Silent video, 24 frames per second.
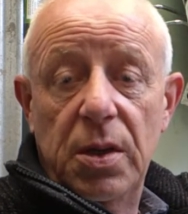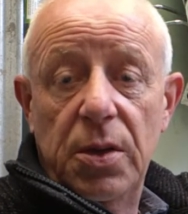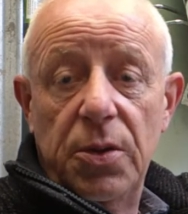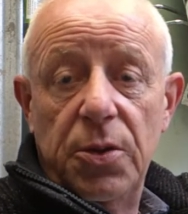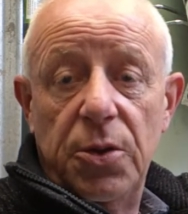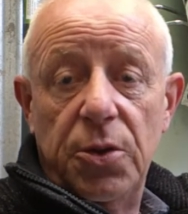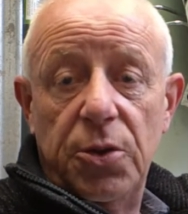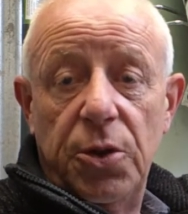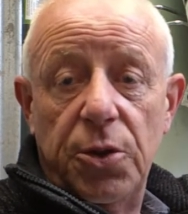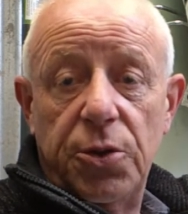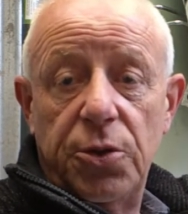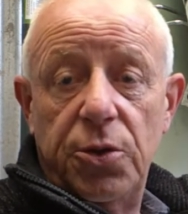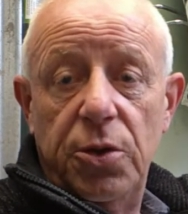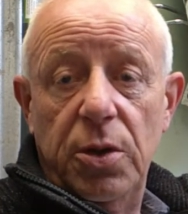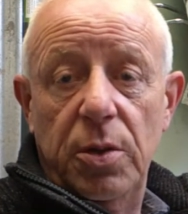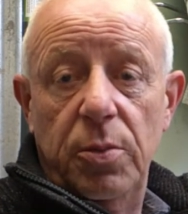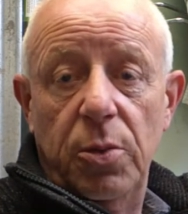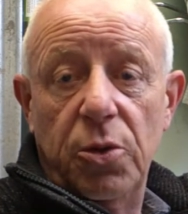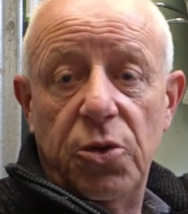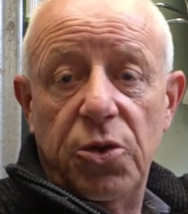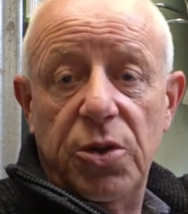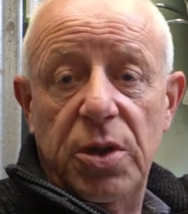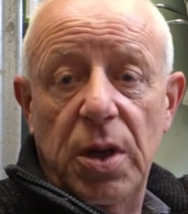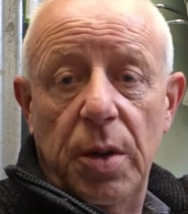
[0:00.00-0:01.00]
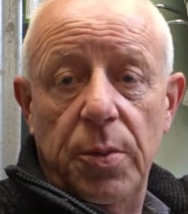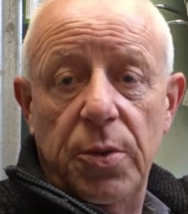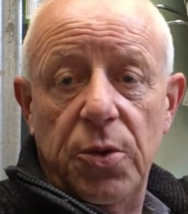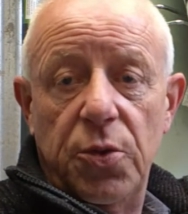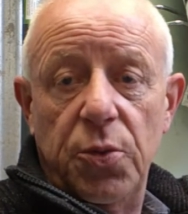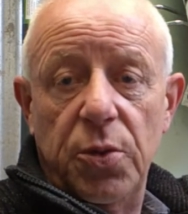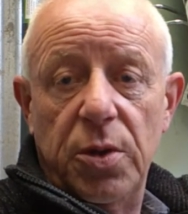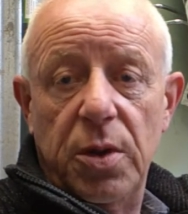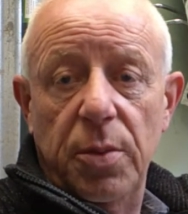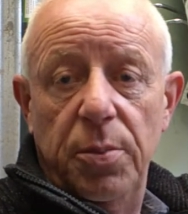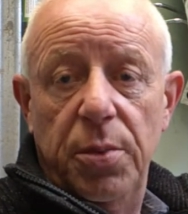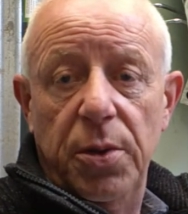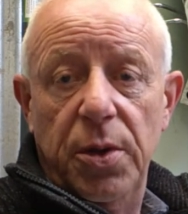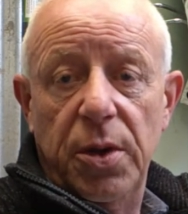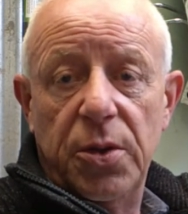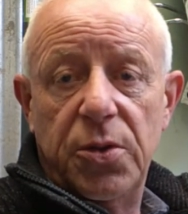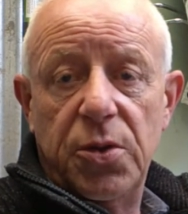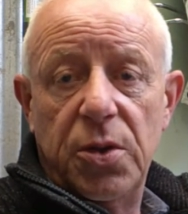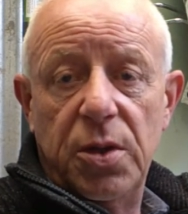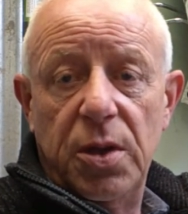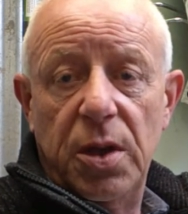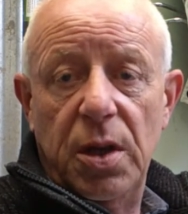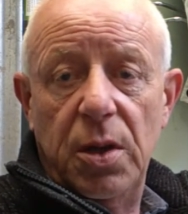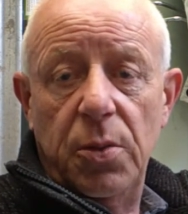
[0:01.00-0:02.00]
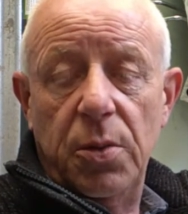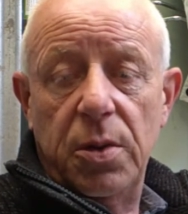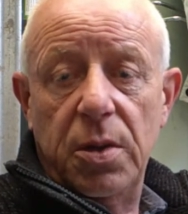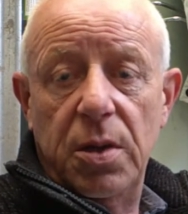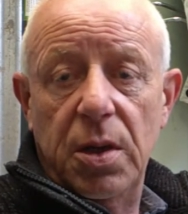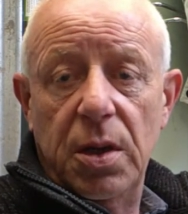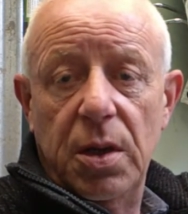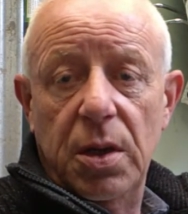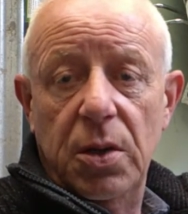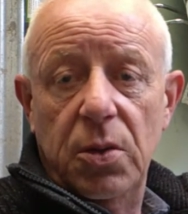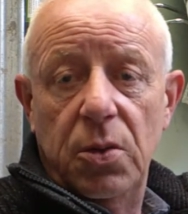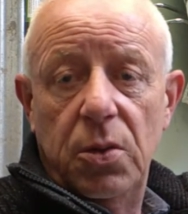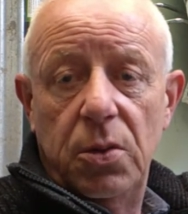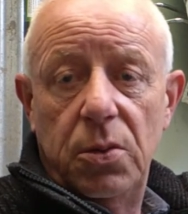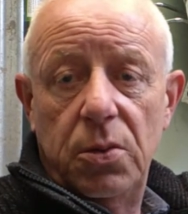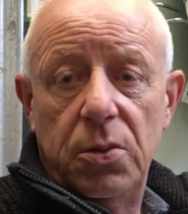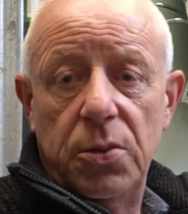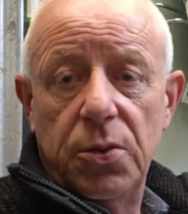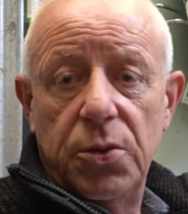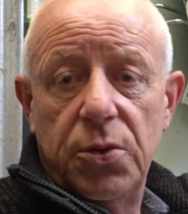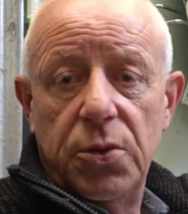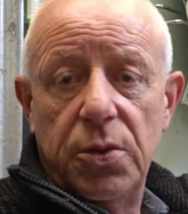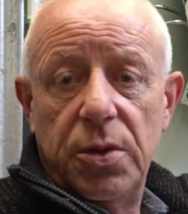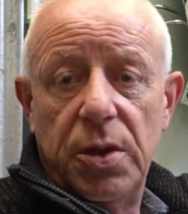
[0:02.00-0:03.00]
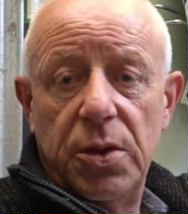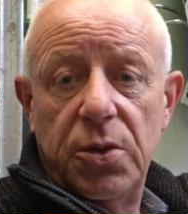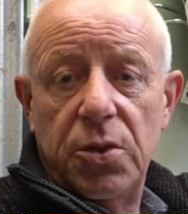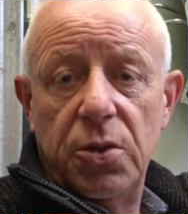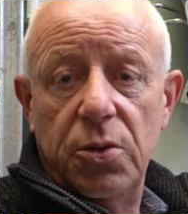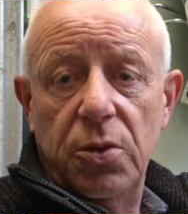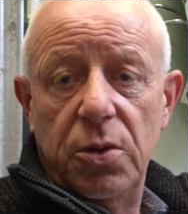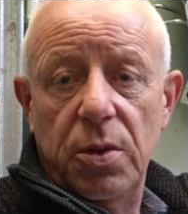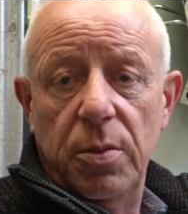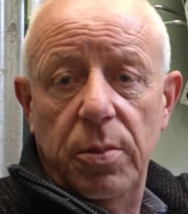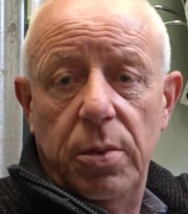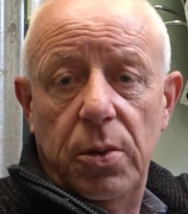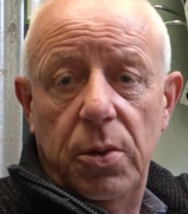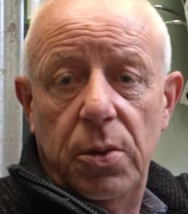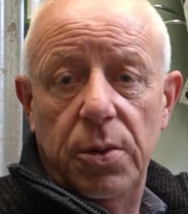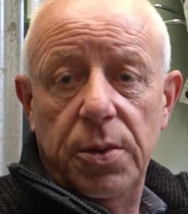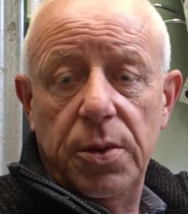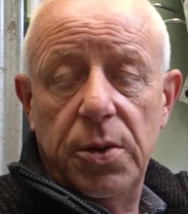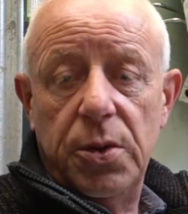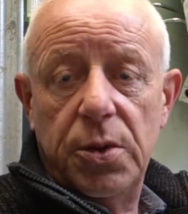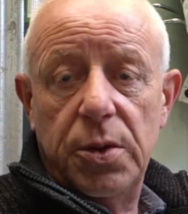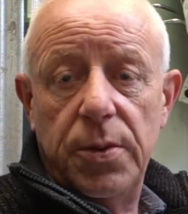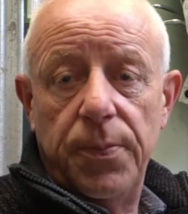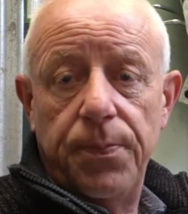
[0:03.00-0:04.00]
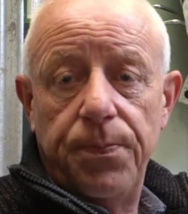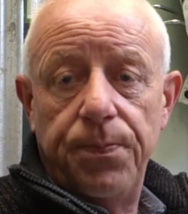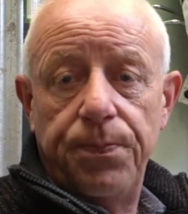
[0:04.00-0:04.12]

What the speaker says: They're not too much damage with the birds today with digging holes, so that's another bonus.